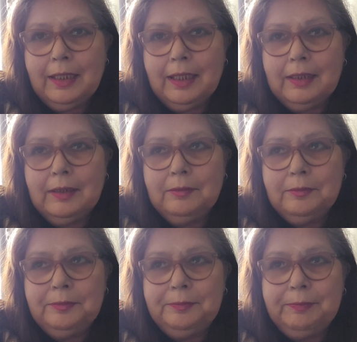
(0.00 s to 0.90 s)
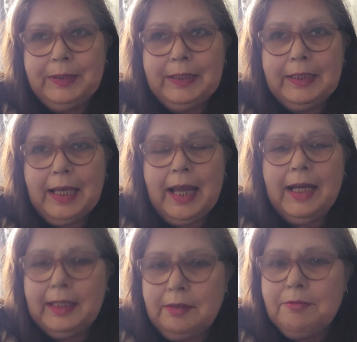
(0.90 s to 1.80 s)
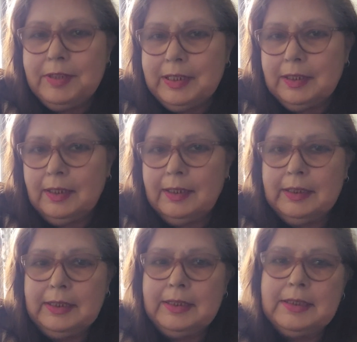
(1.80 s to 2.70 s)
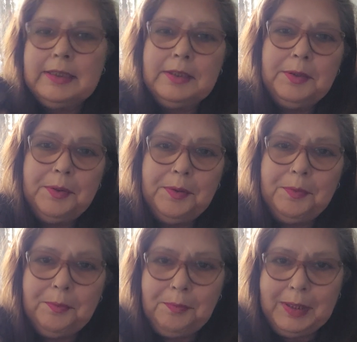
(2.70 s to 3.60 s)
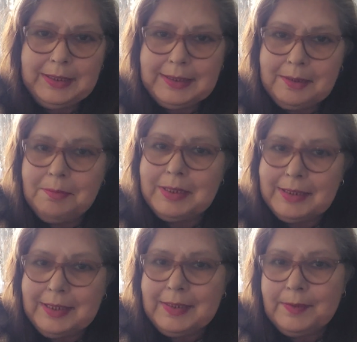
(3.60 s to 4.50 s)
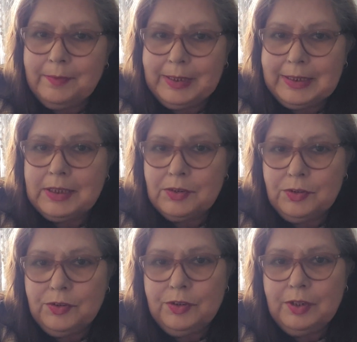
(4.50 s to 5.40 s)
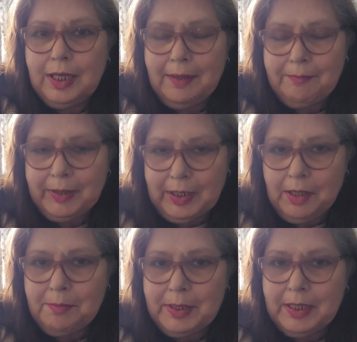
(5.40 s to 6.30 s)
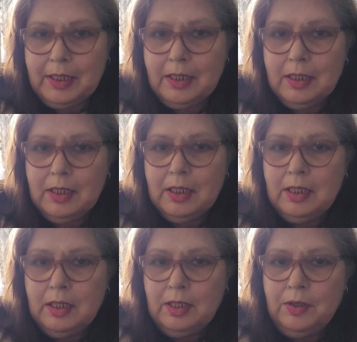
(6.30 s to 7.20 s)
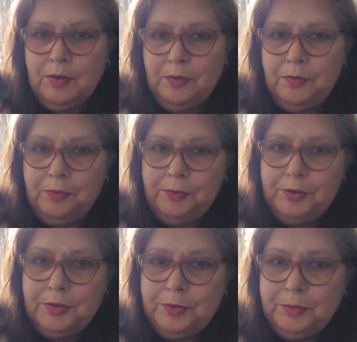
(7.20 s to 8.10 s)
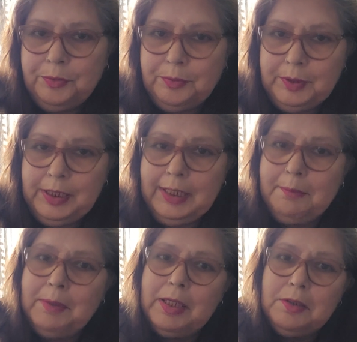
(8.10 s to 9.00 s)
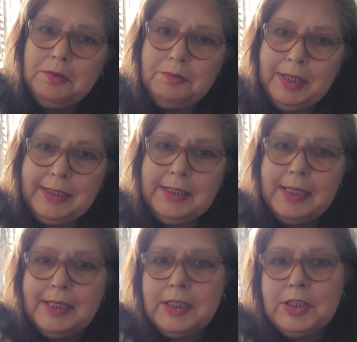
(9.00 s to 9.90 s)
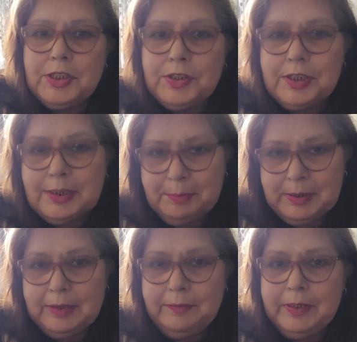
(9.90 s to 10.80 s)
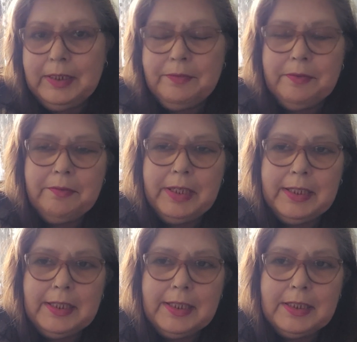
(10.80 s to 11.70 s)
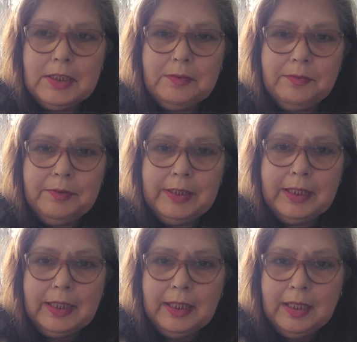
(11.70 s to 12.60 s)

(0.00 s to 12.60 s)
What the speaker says: I don't think I realised, when someone says they're sore and they're going through chemo, radiation, specifically the radiation thing,